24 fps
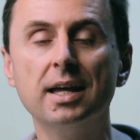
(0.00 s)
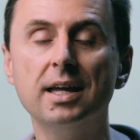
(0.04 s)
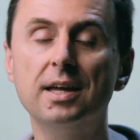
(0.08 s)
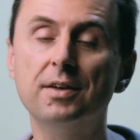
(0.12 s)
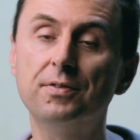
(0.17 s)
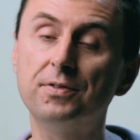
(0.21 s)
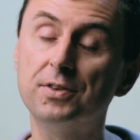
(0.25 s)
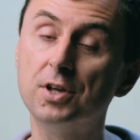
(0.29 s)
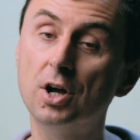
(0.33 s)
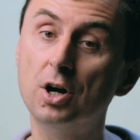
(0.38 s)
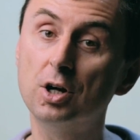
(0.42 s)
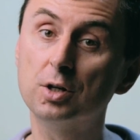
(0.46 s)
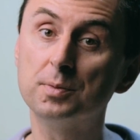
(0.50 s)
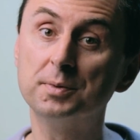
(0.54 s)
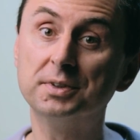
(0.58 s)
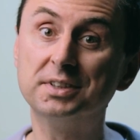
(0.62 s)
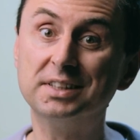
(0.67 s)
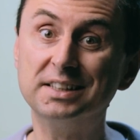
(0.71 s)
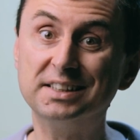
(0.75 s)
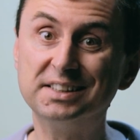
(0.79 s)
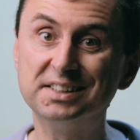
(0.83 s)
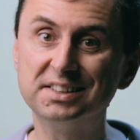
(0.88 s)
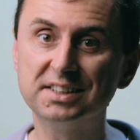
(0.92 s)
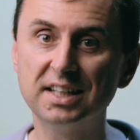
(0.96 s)
If the
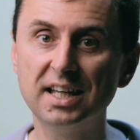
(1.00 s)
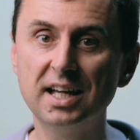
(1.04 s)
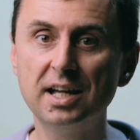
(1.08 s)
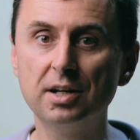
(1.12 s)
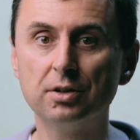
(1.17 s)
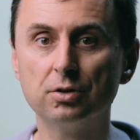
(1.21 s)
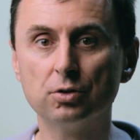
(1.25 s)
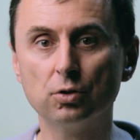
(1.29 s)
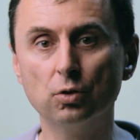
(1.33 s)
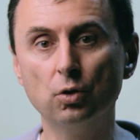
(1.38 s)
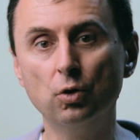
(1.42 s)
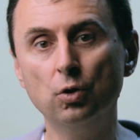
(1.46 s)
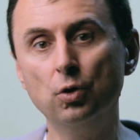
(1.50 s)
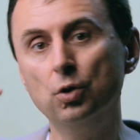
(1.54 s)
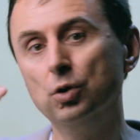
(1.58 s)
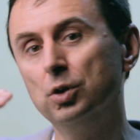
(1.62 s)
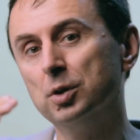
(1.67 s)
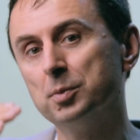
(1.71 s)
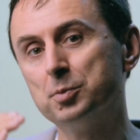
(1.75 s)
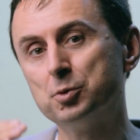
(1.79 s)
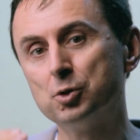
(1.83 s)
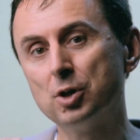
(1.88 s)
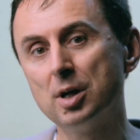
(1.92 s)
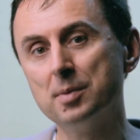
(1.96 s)
argument is sound, all
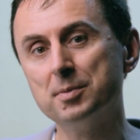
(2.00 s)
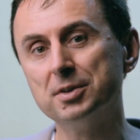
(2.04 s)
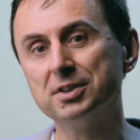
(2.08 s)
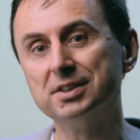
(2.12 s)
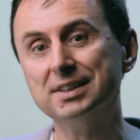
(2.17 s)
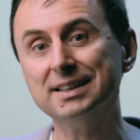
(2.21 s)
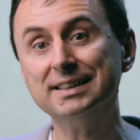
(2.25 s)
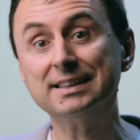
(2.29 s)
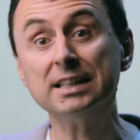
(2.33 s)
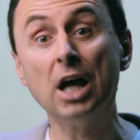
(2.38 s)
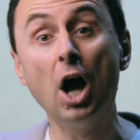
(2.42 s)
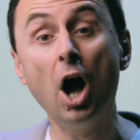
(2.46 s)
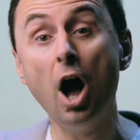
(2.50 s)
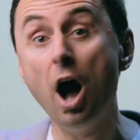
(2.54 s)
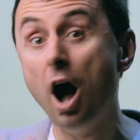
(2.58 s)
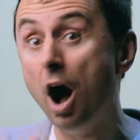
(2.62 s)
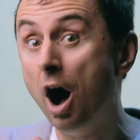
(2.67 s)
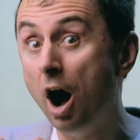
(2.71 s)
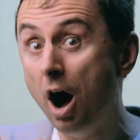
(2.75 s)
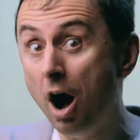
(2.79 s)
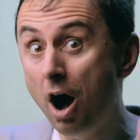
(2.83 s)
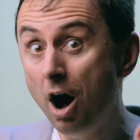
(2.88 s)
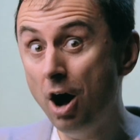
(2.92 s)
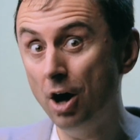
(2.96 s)
the premises
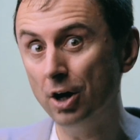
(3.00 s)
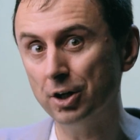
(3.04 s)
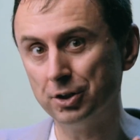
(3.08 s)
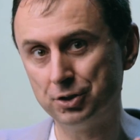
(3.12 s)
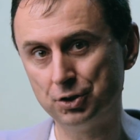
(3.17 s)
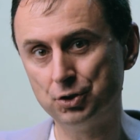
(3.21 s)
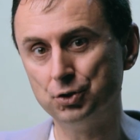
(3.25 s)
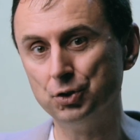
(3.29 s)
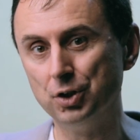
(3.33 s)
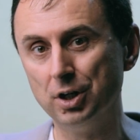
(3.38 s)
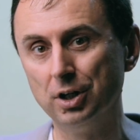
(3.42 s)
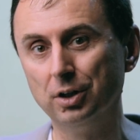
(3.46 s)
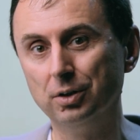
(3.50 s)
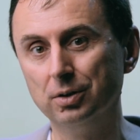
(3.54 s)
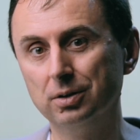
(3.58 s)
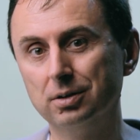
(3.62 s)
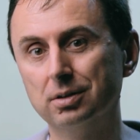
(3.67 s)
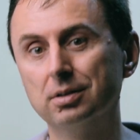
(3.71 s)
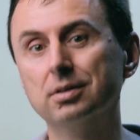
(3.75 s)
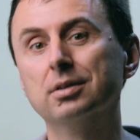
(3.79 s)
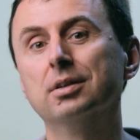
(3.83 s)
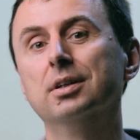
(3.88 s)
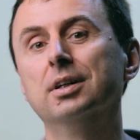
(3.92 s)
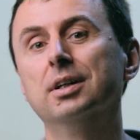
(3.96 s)
are true,
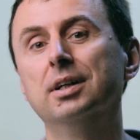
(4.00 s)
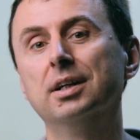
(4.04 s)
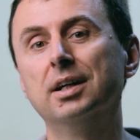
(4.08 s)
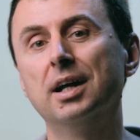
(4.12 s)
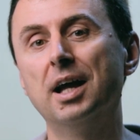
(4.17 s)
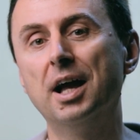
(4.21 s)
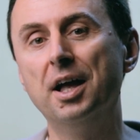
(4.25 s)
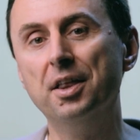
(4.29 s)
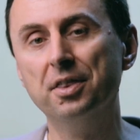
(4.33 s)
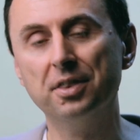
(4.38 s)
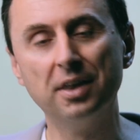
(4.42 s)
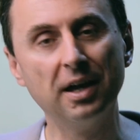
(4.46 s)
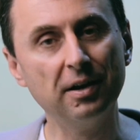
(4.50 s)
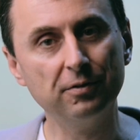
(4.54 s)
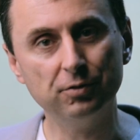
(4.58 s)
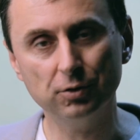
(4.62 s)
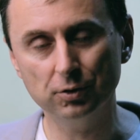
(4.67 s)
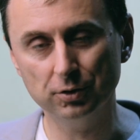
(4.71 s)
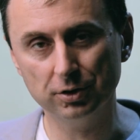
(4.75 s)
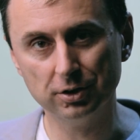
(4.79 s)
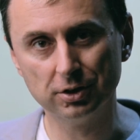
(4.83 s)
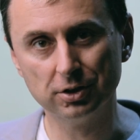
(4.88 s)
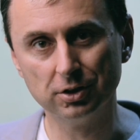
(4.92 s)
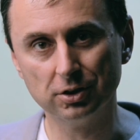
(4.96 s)
and
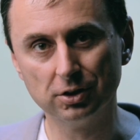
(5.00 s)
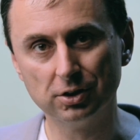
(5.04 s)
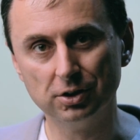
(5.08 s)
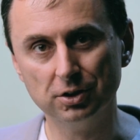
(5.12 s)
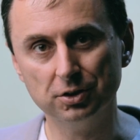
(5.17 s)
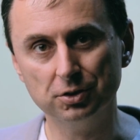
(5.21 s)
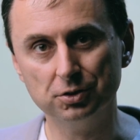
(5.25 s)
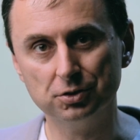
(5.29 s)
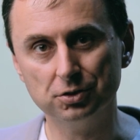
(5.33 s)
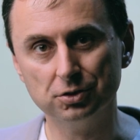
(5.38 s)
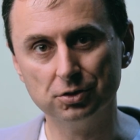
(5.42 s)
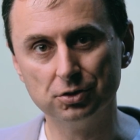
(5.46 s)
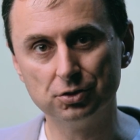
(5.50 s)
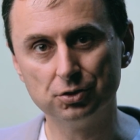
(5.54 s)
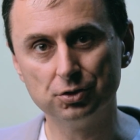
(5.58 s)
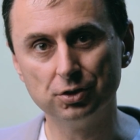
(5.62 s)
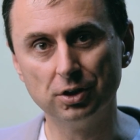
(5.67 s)
therefore the conclusion's